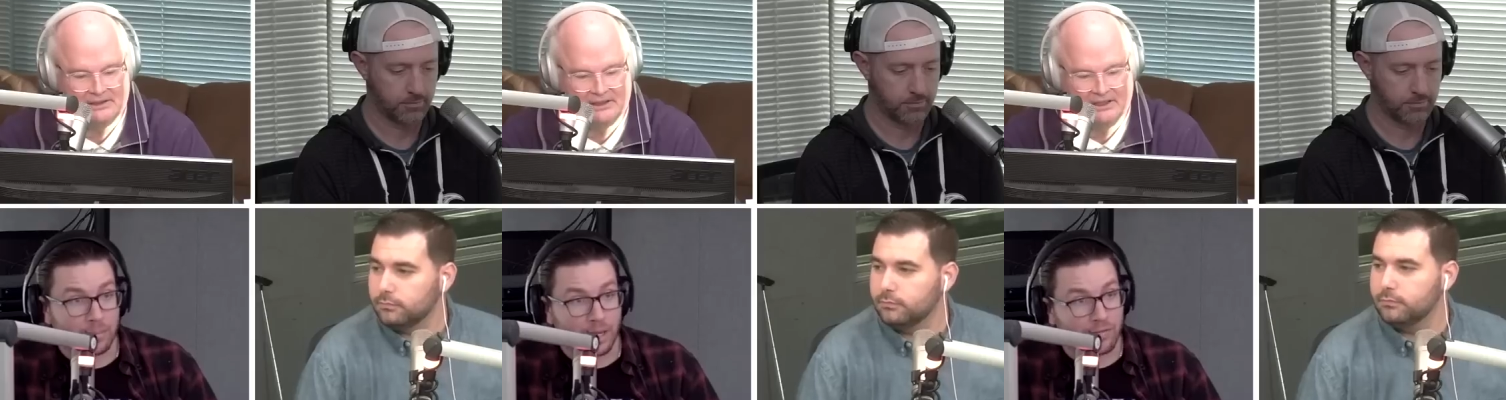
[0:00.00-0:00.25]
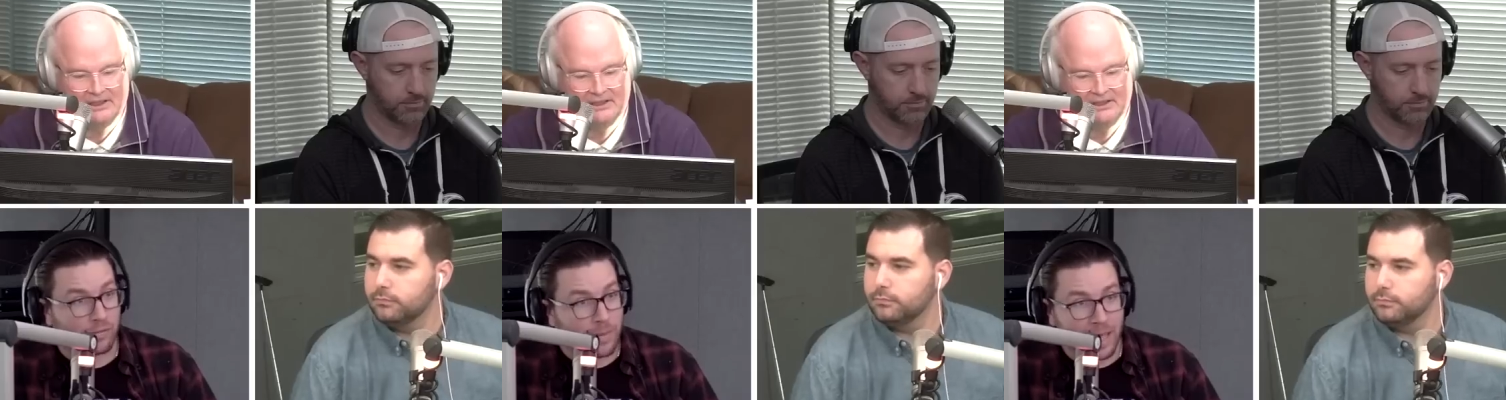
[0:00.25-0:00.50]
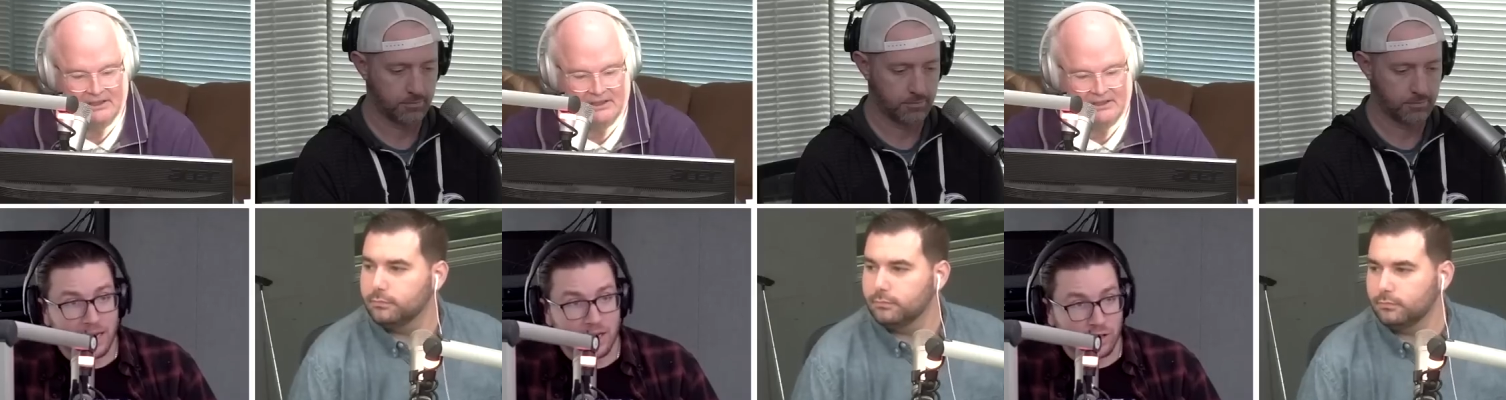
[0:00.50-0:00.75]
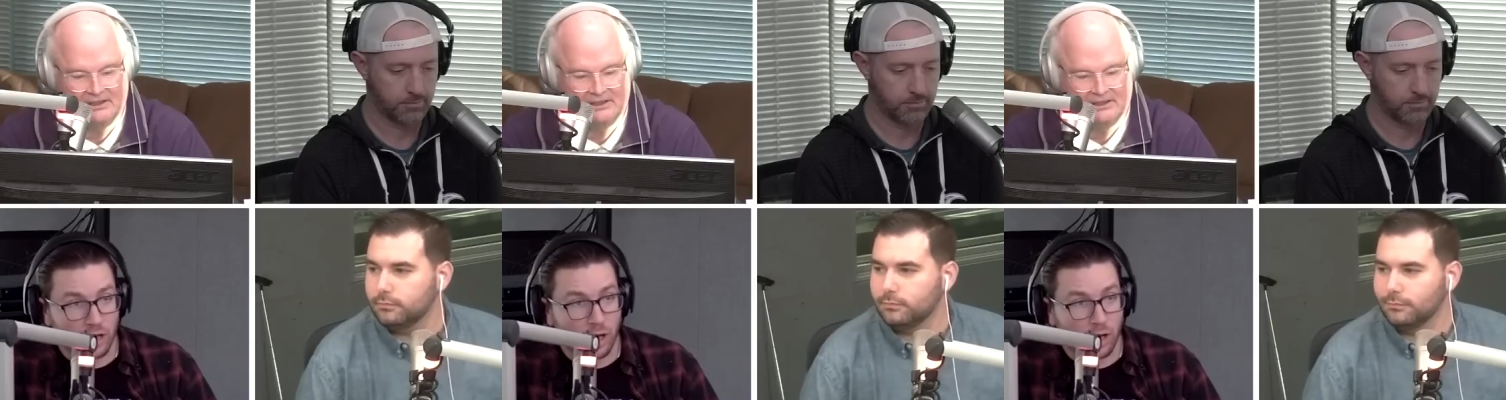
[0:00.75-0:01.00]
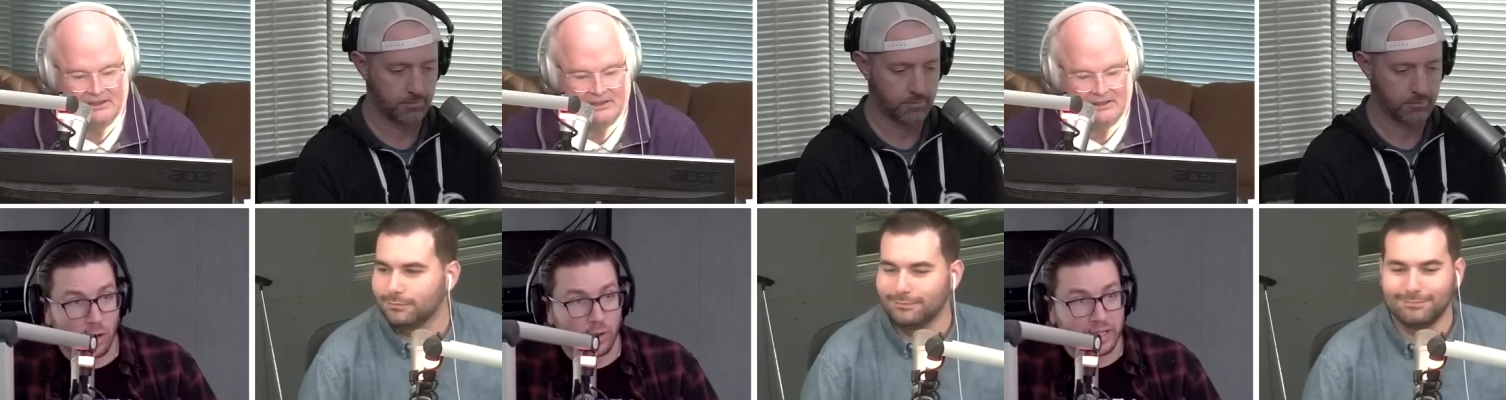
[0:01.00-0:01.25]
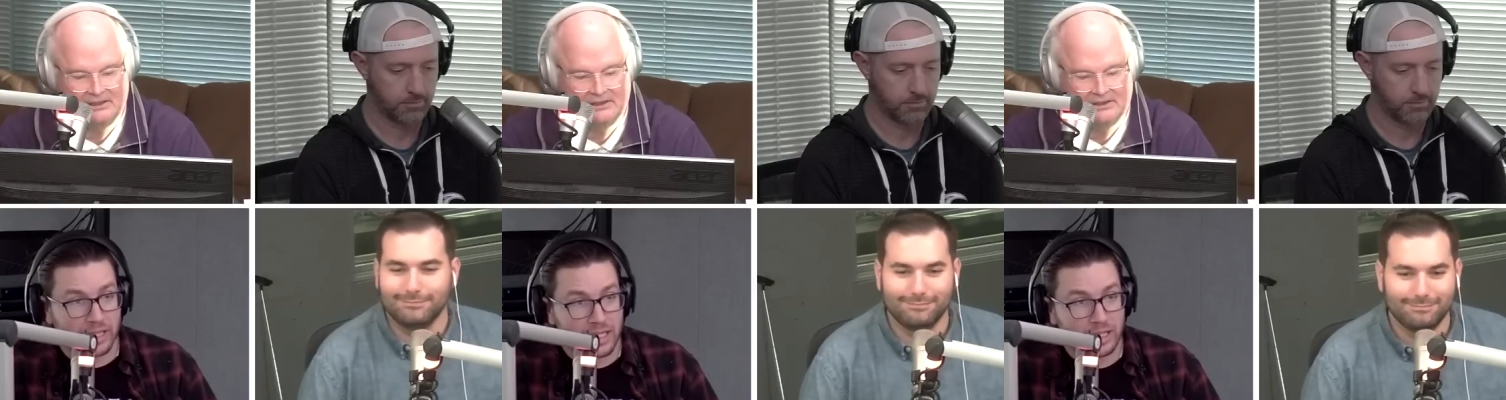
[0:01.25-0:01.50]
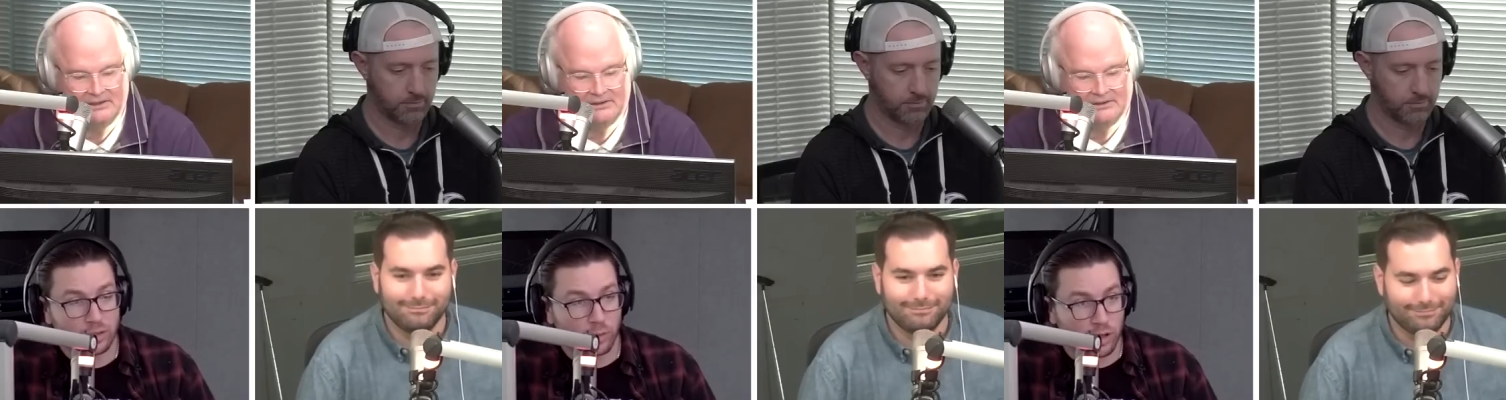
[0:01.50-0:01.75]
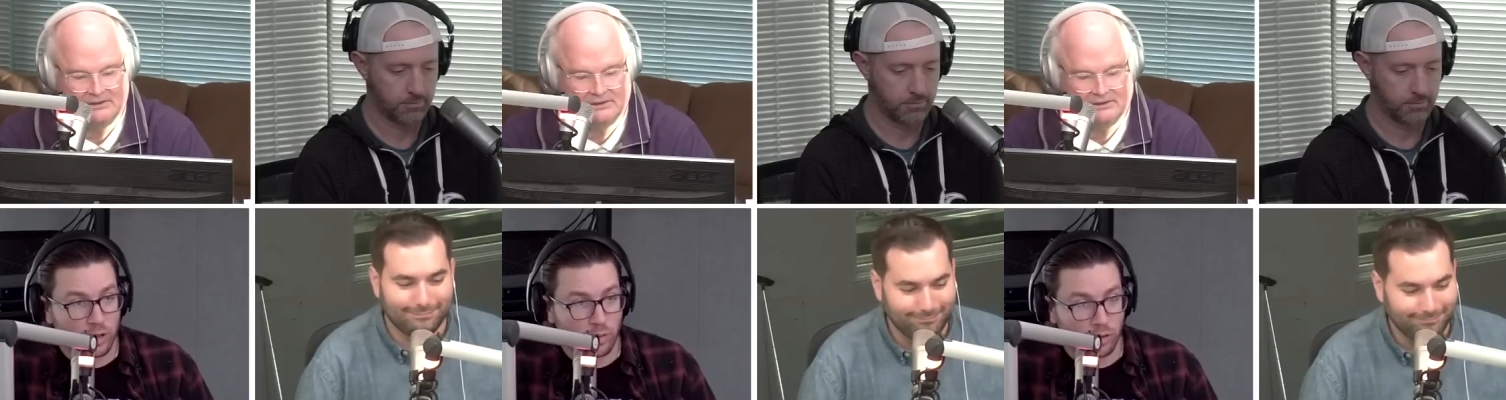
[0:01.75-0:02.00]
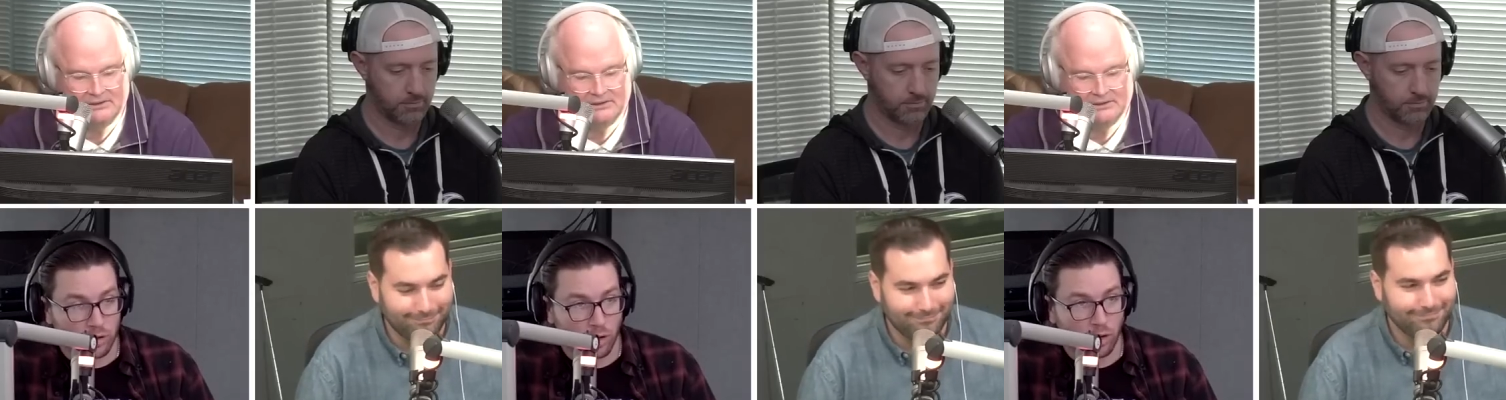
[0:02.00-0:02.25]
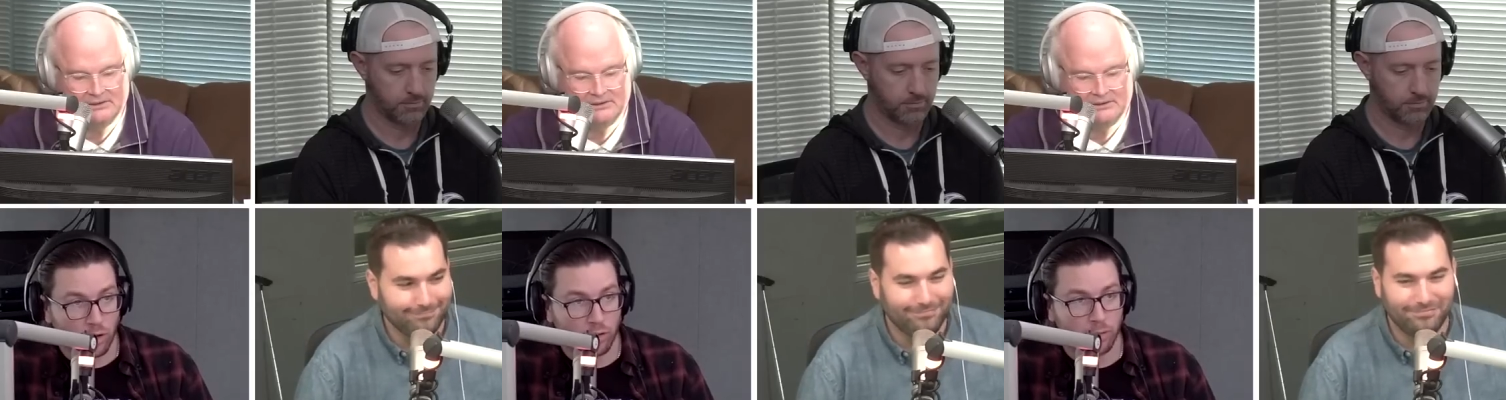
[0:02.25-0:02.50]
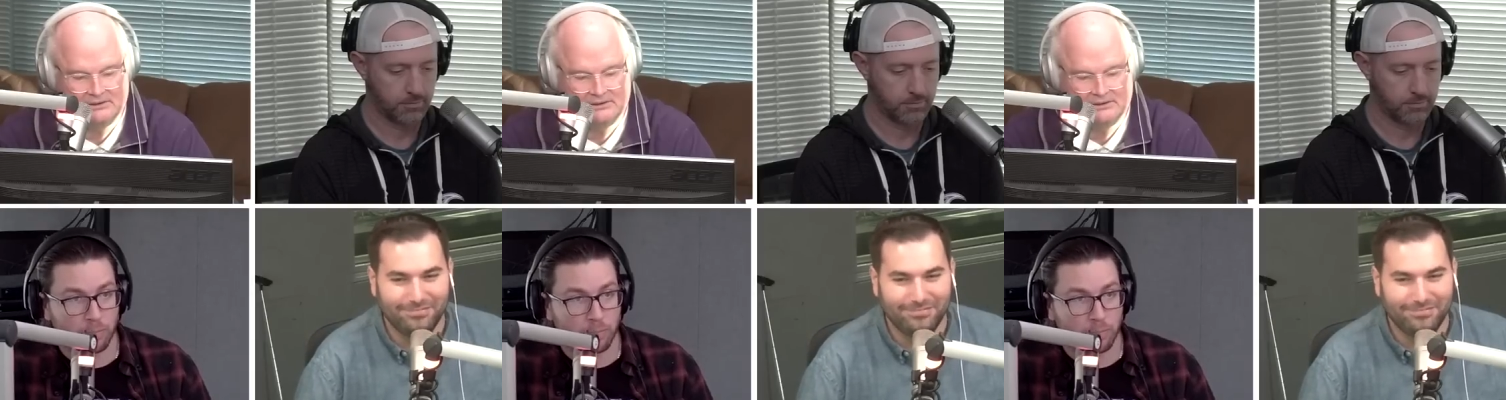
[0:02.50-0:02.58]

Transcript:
Speaker 1: Like from head to toe, he is what you would call the